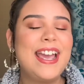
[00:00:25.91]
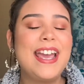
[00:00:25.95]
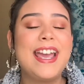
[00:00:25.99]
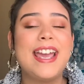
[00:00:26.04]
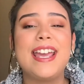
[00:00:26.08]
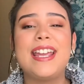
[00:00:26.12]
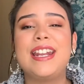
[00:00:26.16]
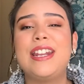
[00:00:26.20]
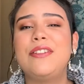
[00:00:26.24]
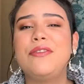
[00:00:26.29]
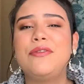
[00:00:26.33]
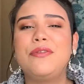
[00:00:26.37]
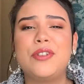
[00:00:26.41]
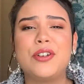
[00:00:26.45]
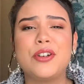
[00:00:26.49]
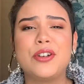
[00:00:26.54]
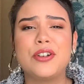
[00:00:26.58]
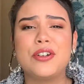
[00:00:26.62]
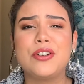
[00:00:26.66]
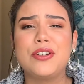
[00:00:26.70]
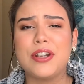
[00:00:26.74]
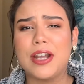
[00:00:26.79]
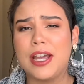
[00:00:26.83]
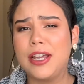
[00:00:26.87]
And if
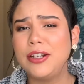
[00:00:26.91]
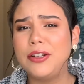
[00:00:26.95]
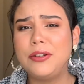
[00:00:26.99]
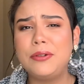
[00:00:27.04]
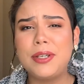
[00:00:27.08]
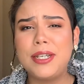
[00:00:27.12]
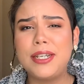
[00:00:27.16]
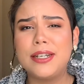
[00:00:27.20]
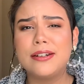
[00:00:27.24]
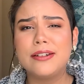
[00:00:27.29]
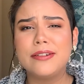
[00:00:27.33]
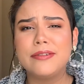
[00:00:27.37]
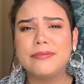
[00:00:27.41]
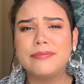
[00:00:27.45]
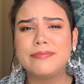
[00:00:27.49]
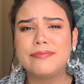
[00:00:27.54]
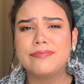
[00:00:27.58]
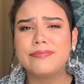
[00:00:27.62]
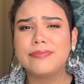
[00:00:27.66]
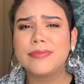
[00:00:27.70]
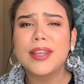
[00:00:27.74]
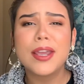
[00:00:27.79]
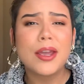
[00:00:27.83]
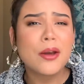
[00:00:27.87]
you're not new here,
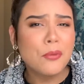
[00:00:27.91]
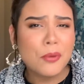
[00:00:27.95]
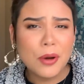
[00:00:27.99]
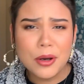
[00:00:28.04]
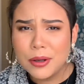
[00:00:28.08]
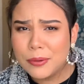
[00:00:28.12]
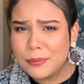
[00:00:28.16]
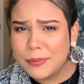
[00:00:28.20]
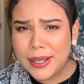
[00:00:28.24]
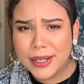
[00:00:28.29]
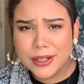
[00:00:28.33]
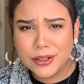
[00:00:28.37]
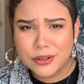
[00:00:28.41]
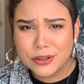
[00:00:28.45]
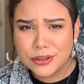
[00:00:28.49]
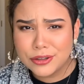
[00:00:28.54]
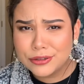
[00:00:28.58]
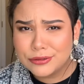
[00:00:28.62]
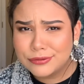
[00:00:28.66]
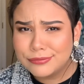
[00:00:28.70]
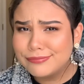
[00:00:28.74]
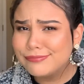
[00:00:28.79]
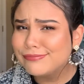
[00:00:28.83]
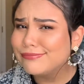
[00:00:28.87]
welcome back,
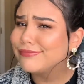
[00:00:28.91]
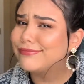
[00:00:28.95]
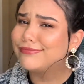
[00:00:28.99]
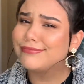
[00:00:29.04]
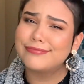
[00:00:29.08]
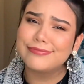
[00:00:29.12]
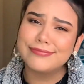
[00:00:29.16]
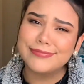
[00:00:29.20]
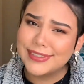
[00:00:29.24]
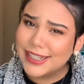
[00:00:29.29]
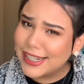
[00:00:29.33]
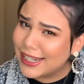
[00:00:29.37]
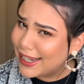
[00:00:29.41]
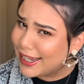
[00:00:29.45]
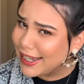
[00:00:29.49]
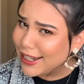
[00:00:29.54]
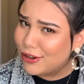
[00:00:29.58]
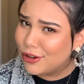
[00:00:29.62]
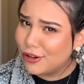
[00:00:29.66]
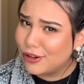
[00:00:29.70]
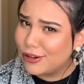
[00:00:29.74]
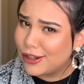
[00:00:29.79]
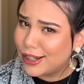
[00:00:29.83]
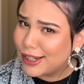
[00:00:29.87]
girl. Hey
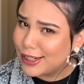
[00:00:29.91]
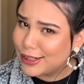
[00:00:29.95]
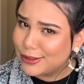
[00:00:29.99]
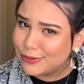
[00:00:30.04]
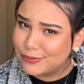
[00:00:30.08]
girl, hey.